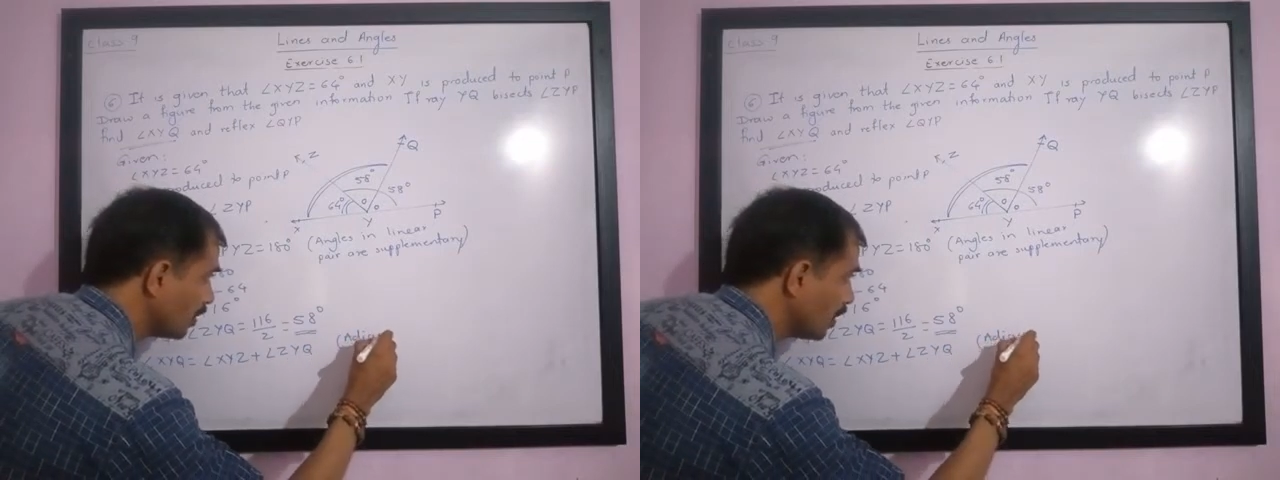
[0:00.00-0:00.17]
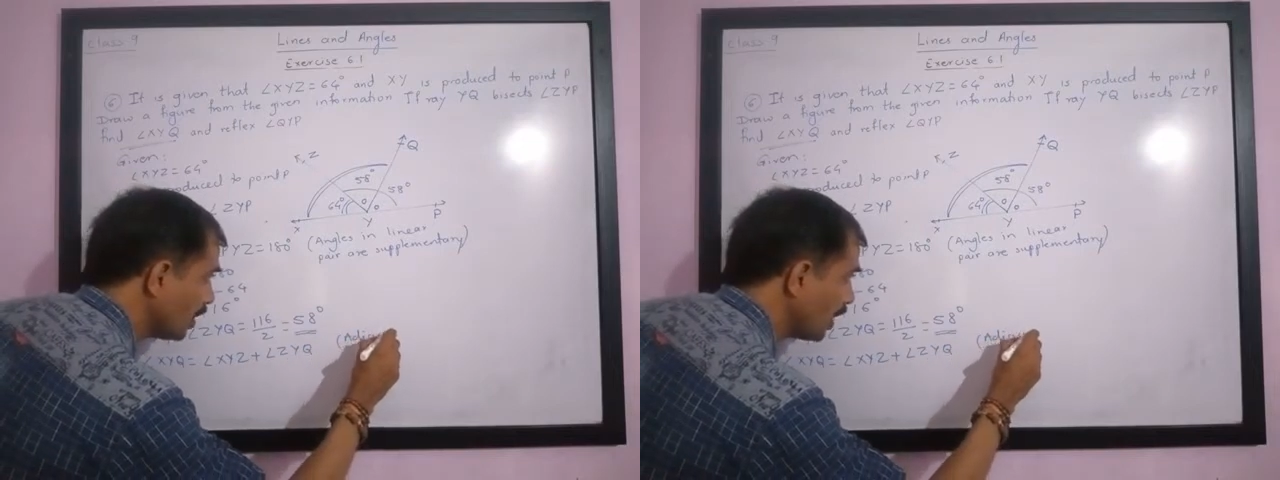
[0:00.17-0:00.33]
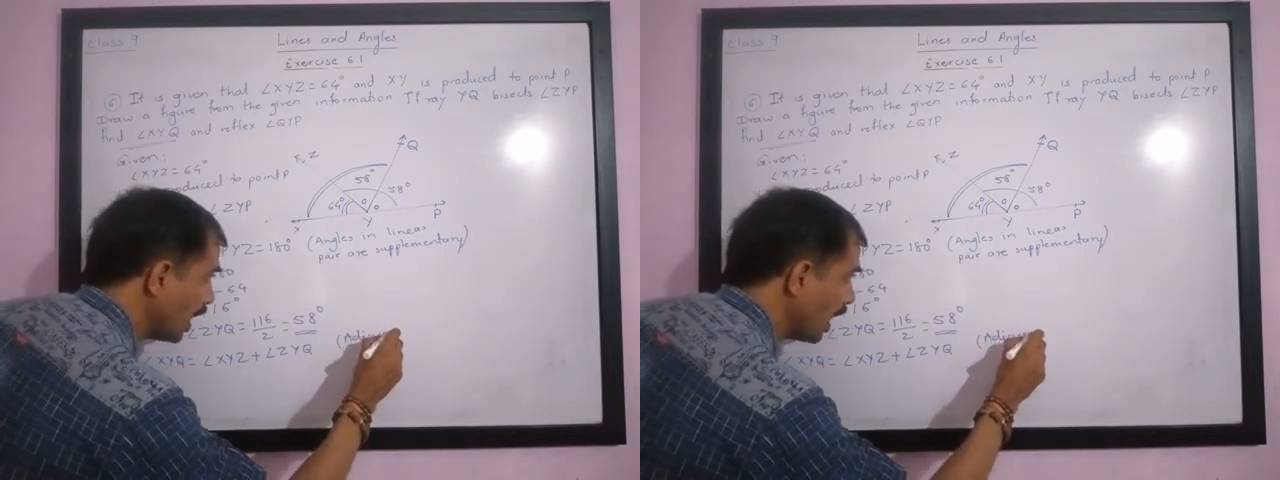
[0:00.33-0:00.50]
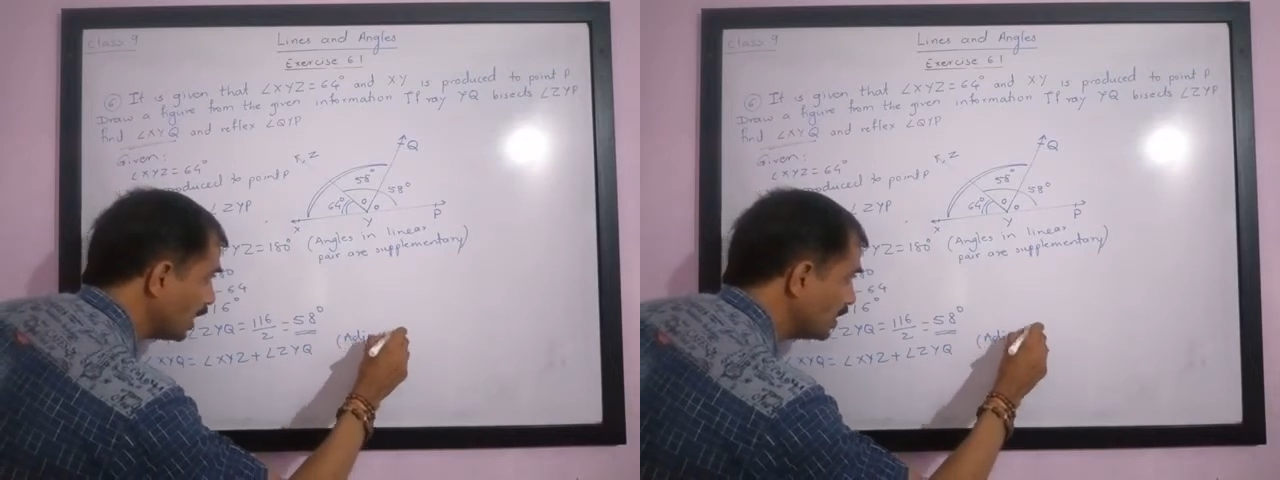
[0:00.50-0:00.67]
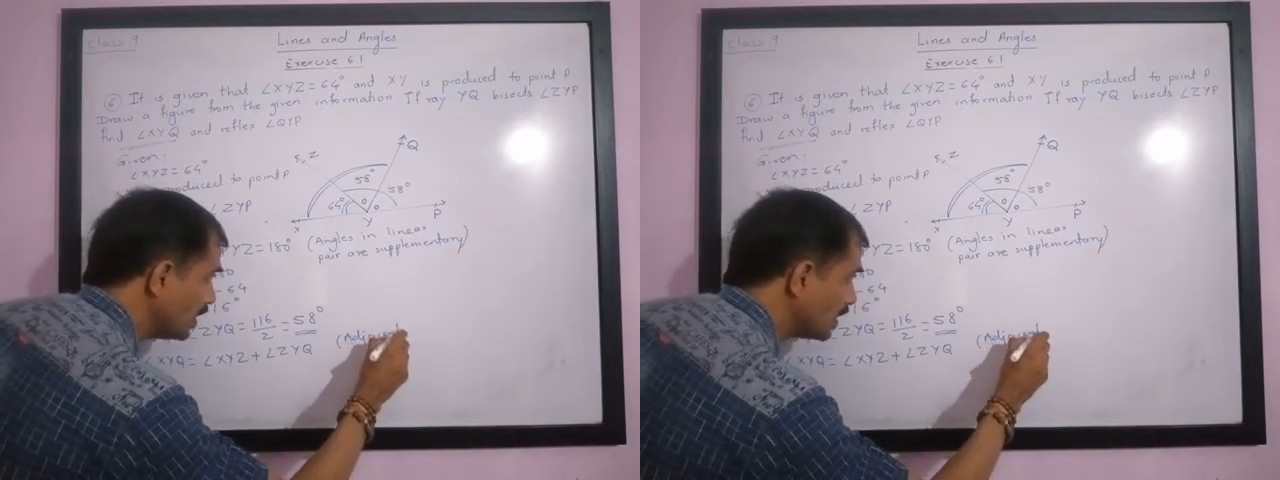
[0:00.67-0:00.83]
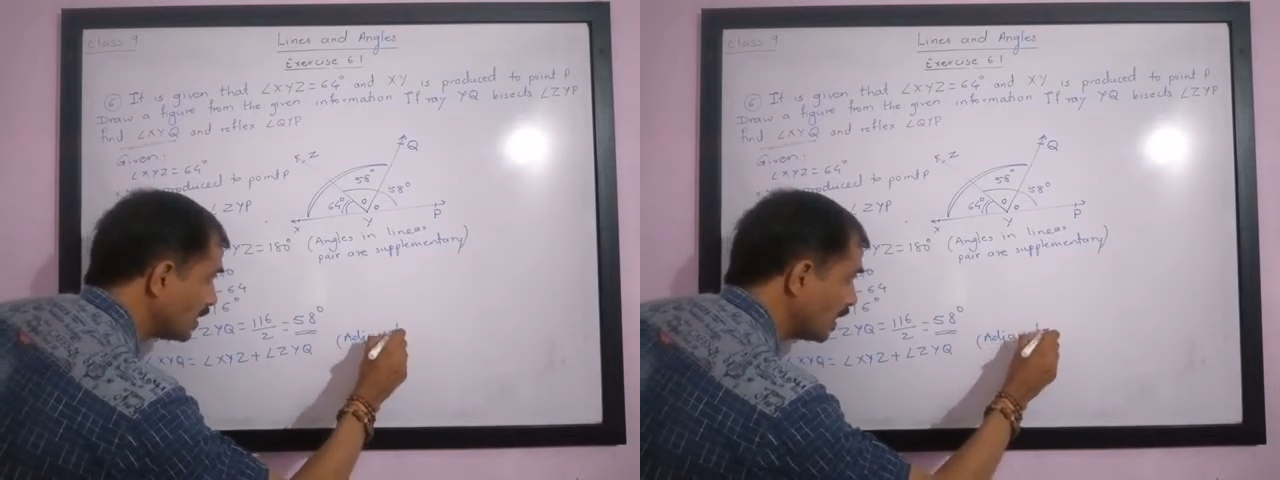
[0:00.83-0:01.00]

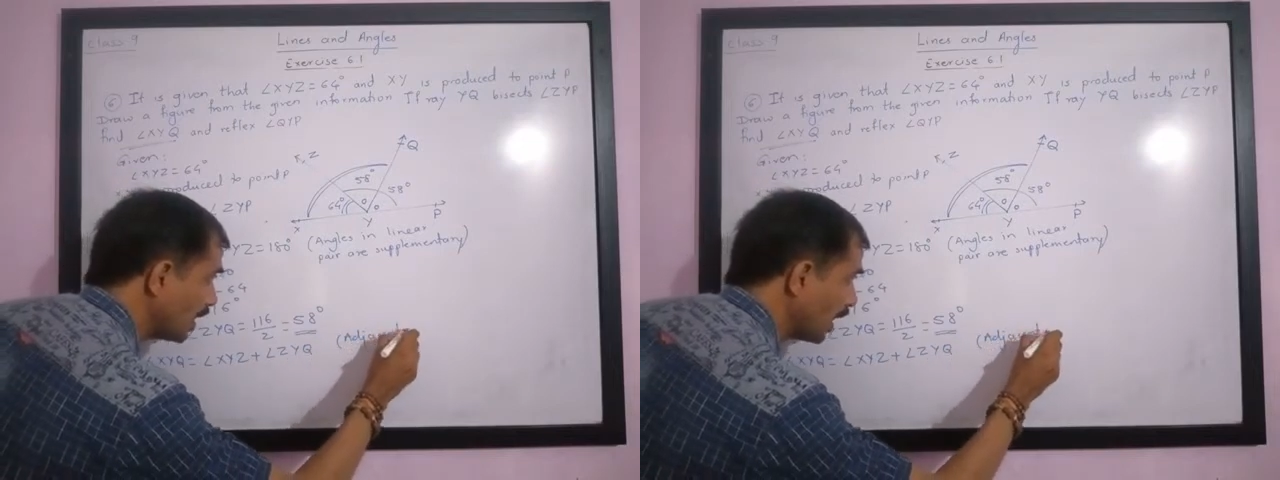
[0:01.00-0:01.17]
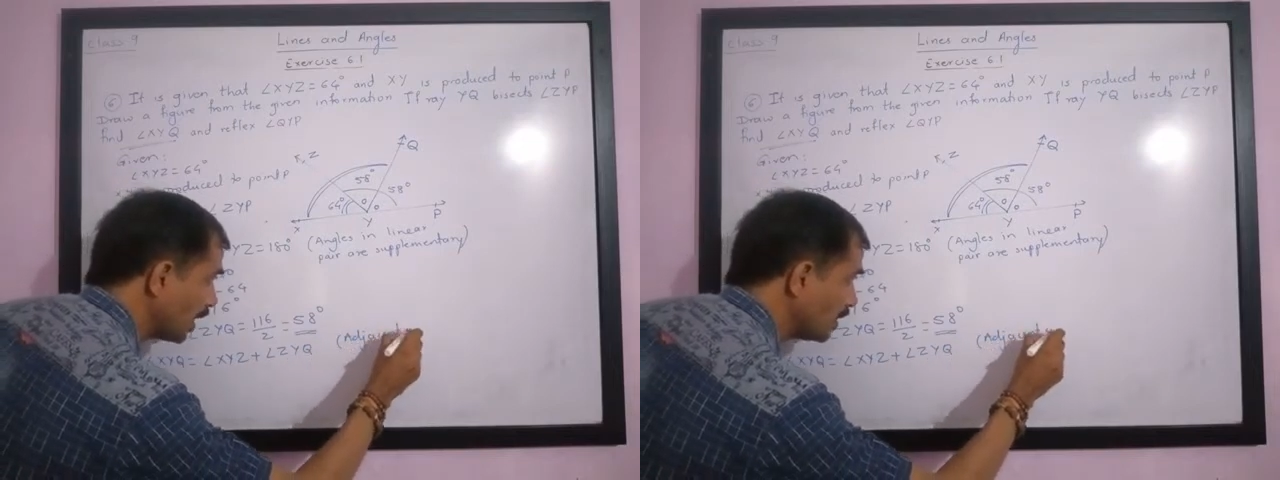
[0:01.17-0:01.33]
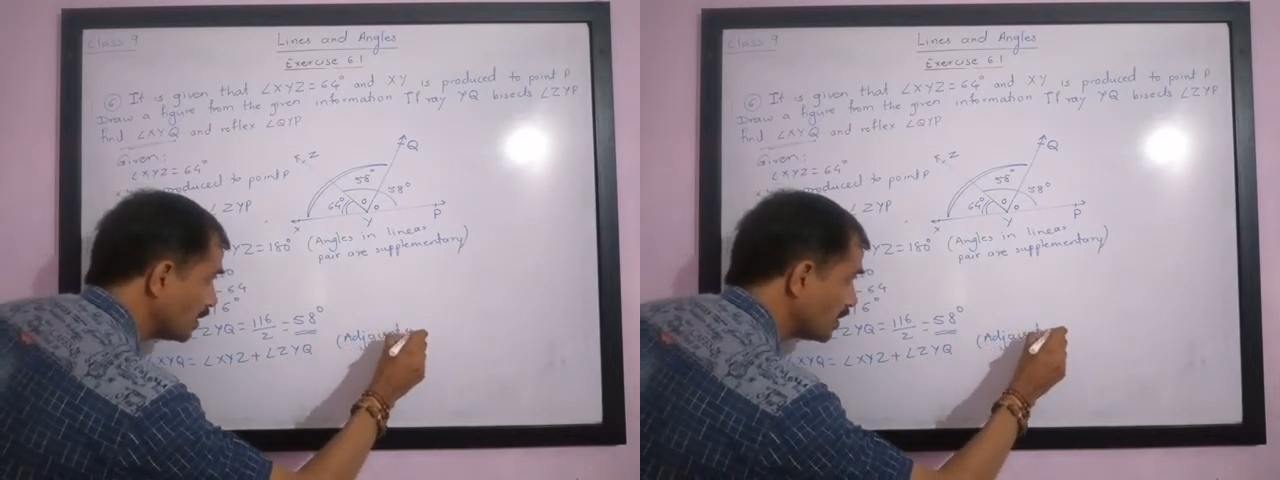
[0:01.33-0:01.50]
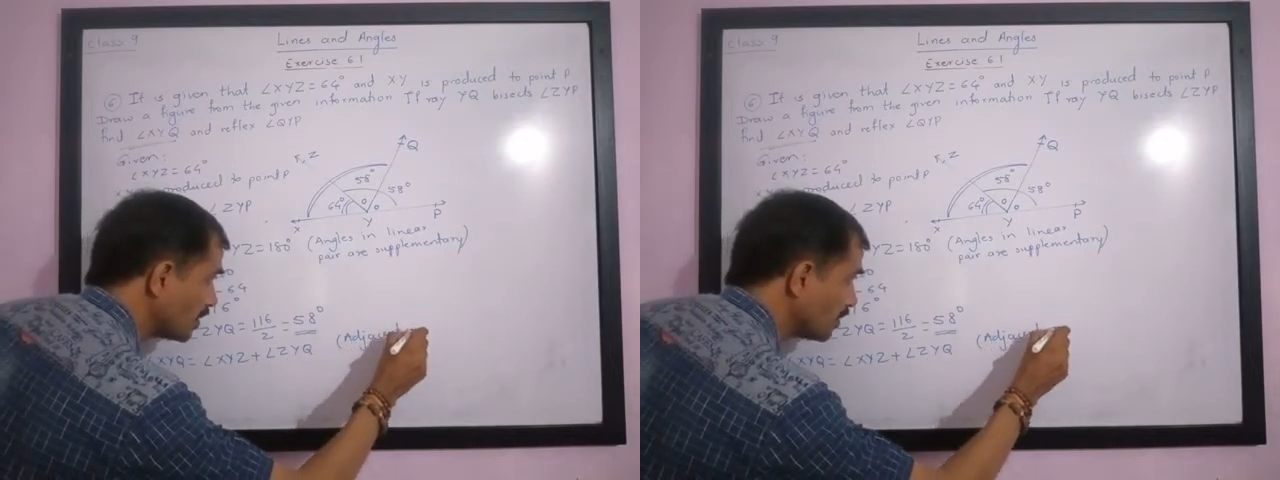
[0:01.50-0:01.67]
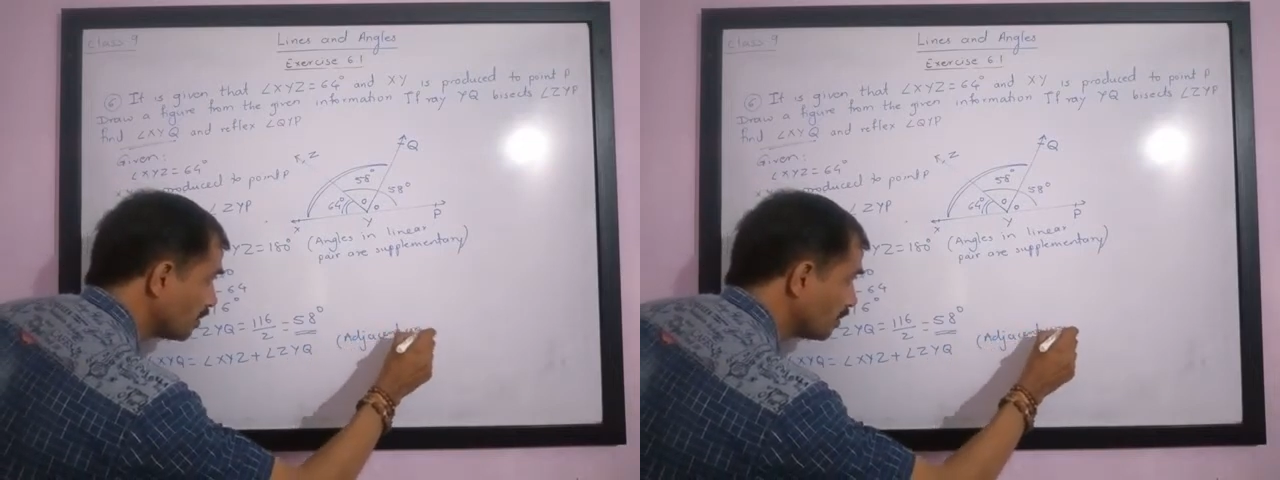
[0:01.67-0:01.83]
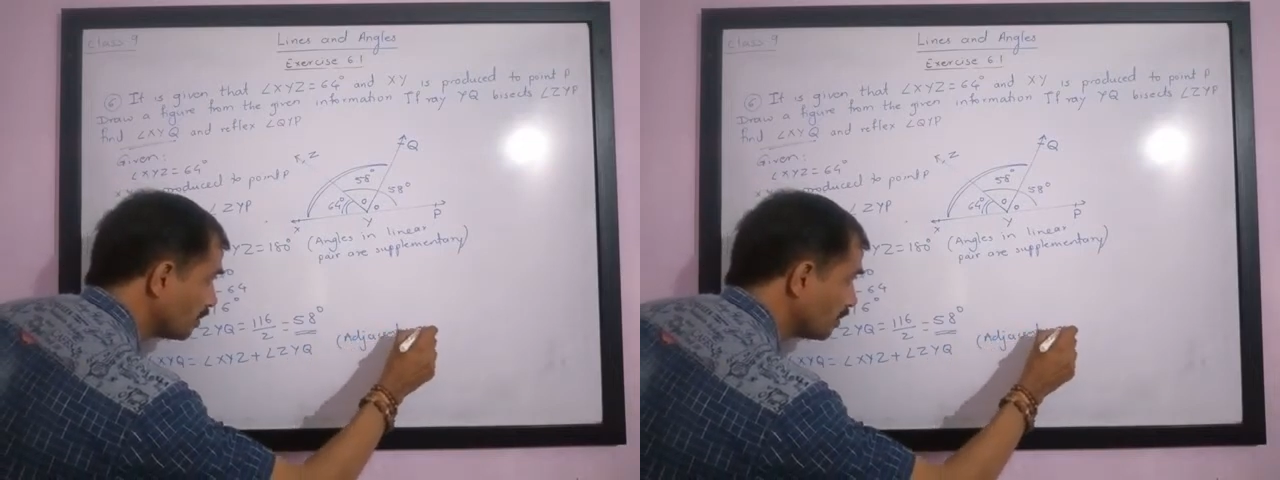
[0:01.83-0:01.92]
Adjacent angles.